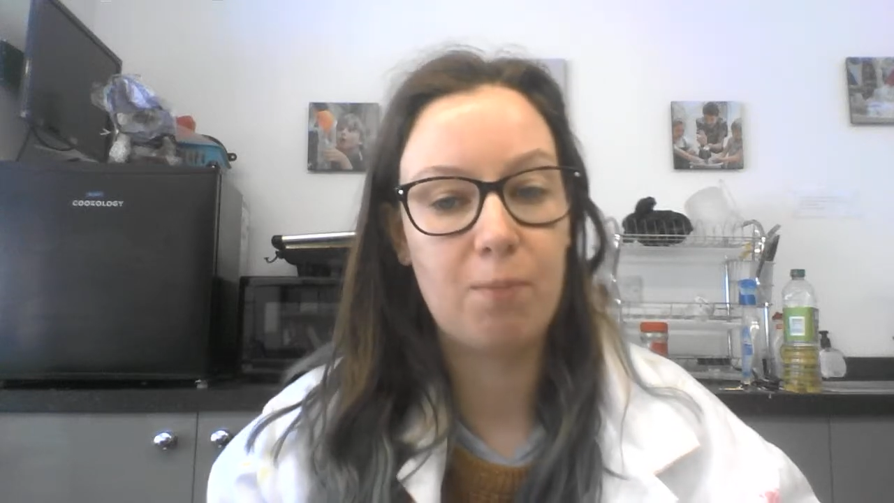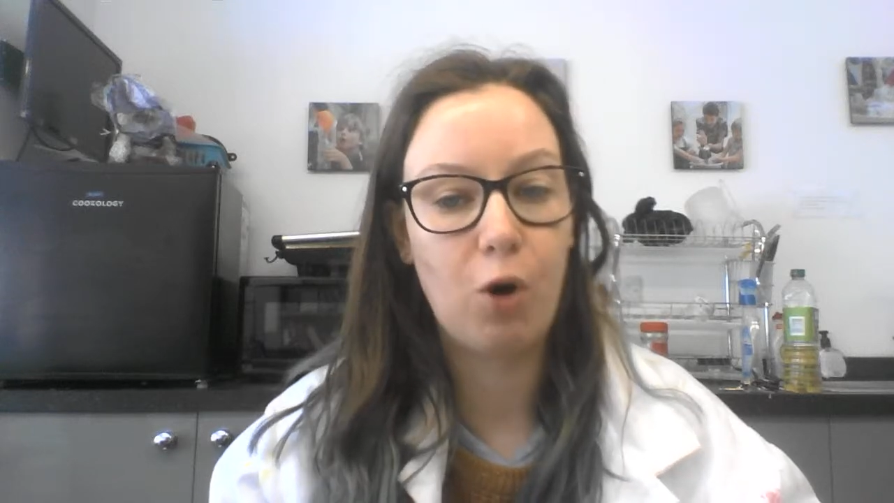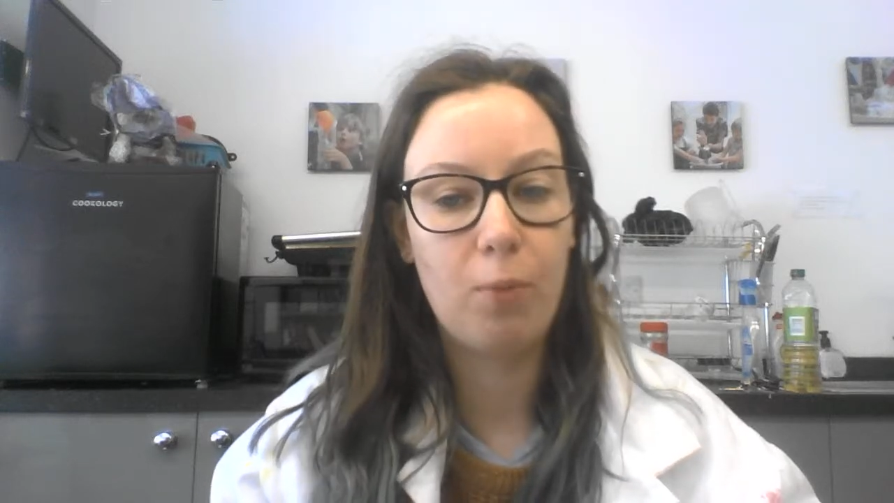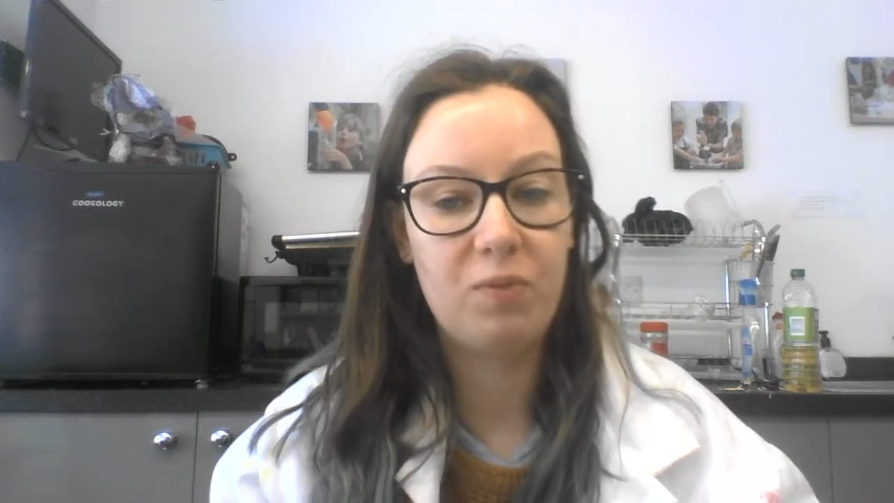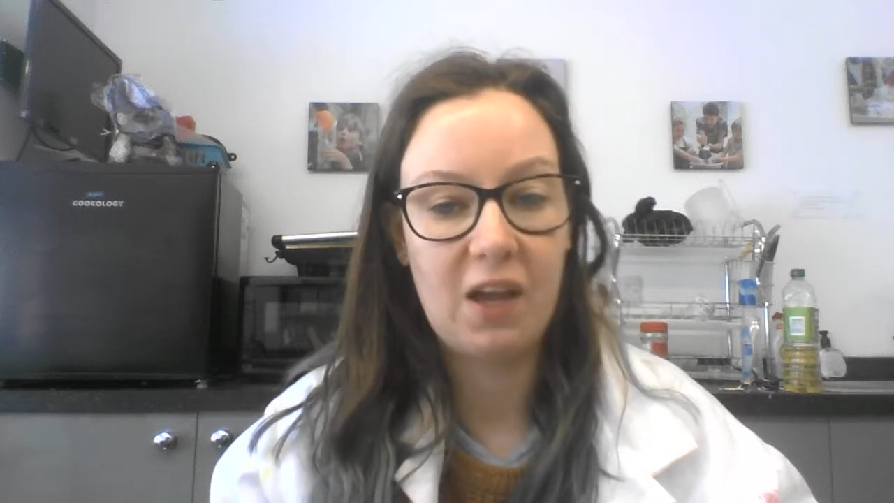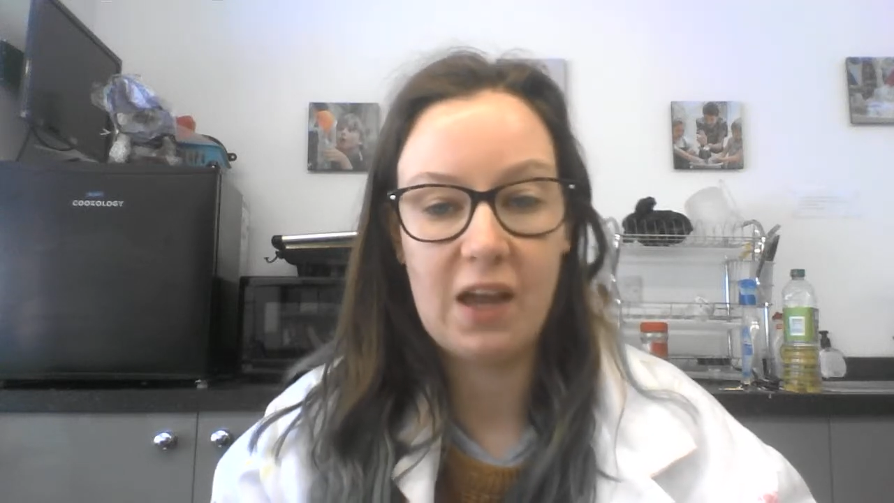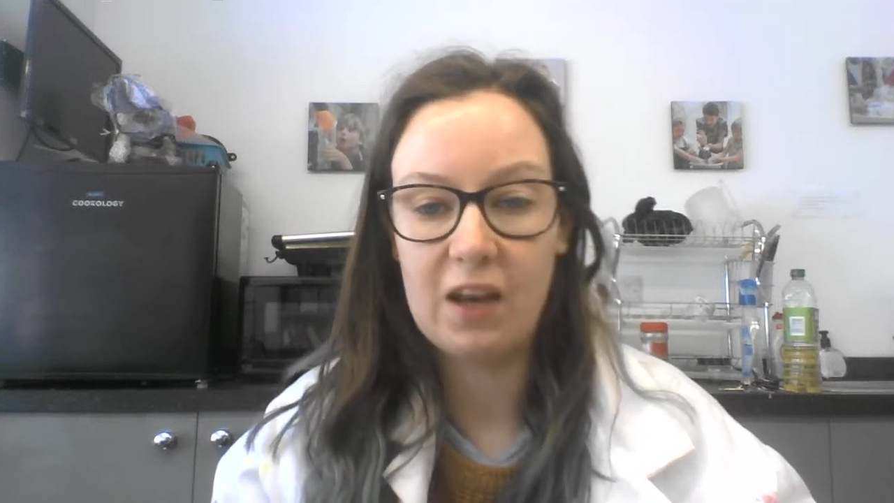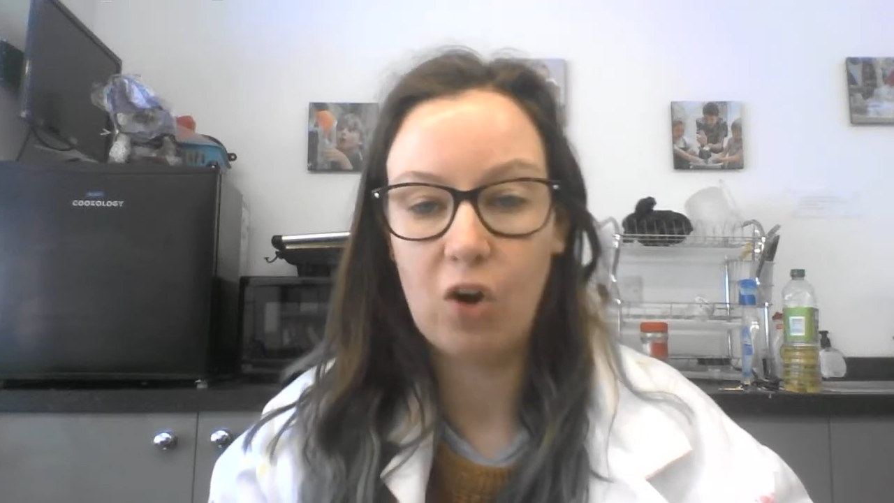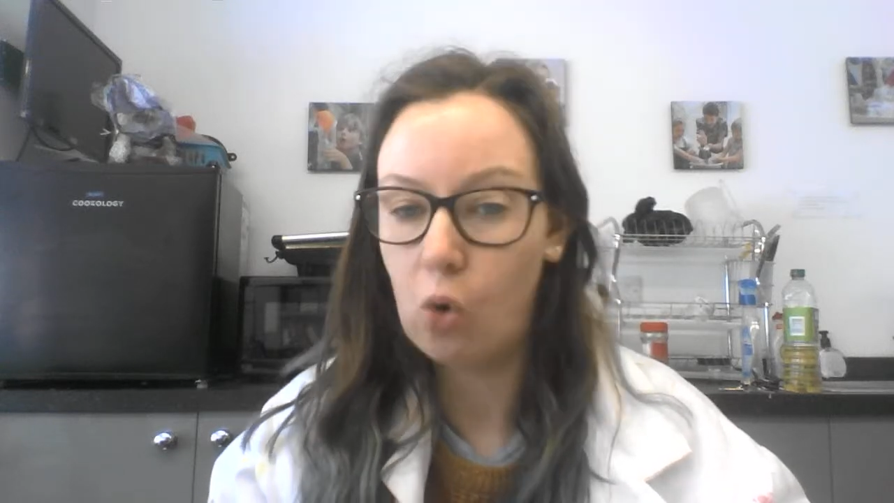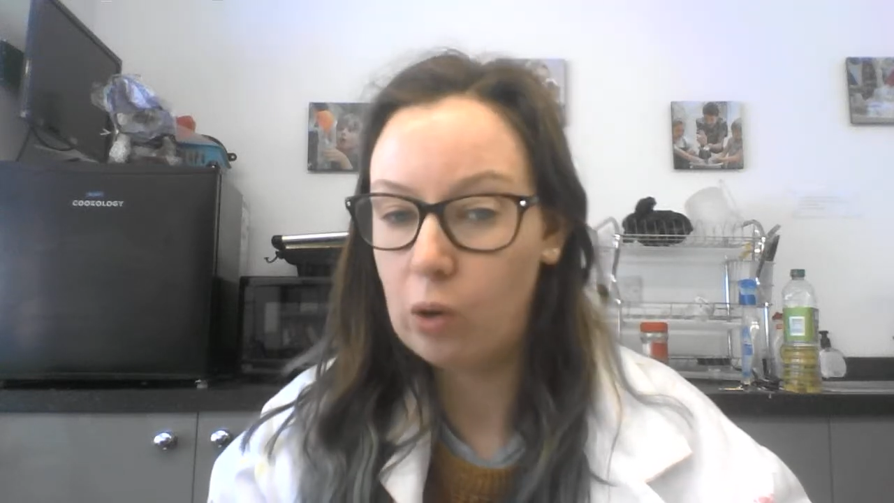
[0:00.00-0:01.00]
popped
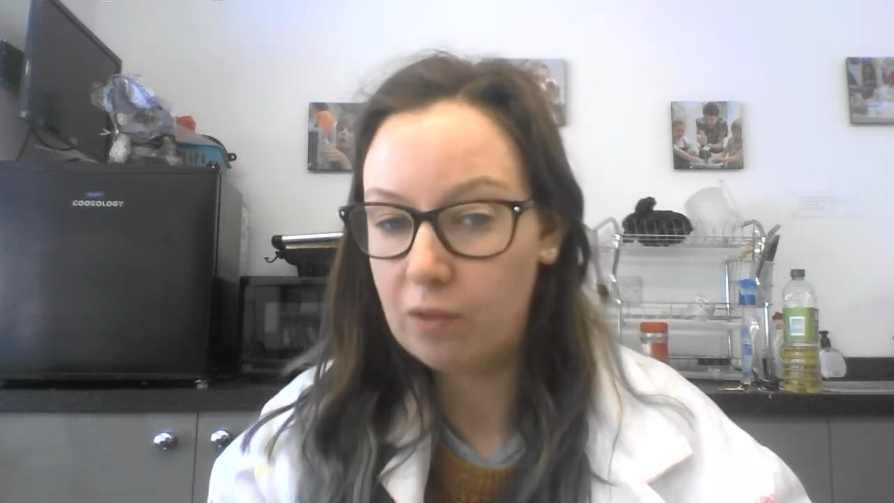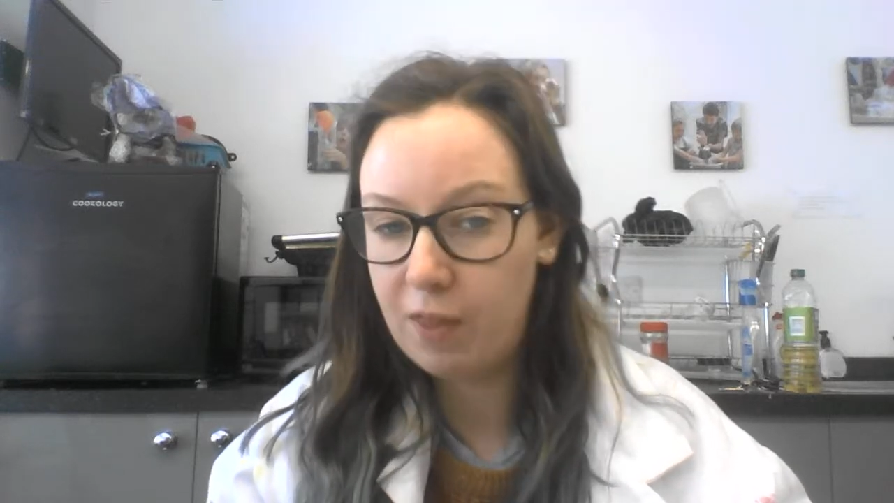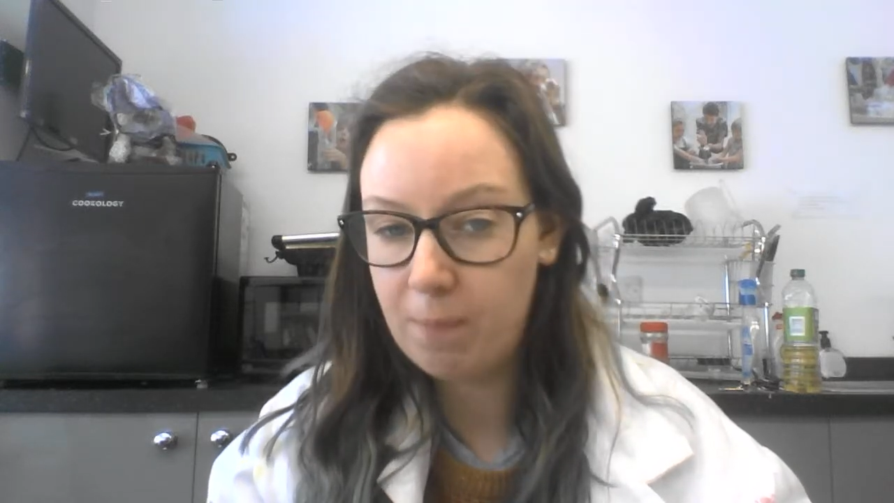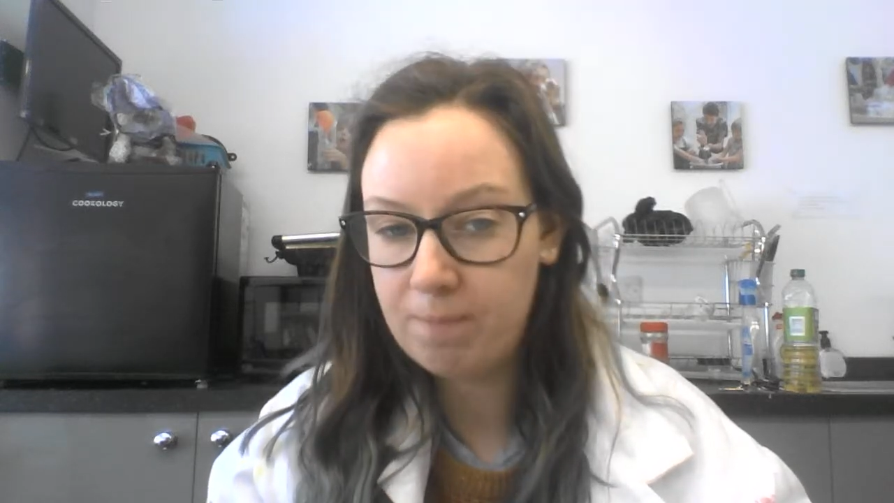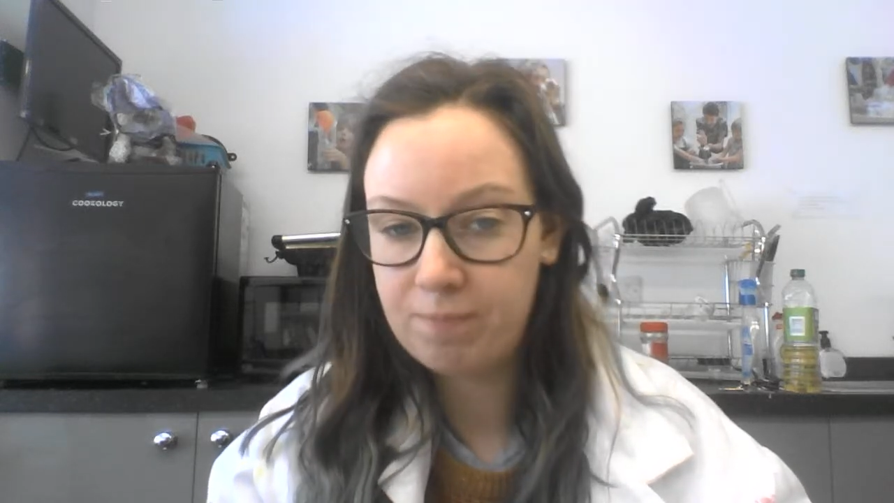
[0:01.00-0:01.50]
in all of them,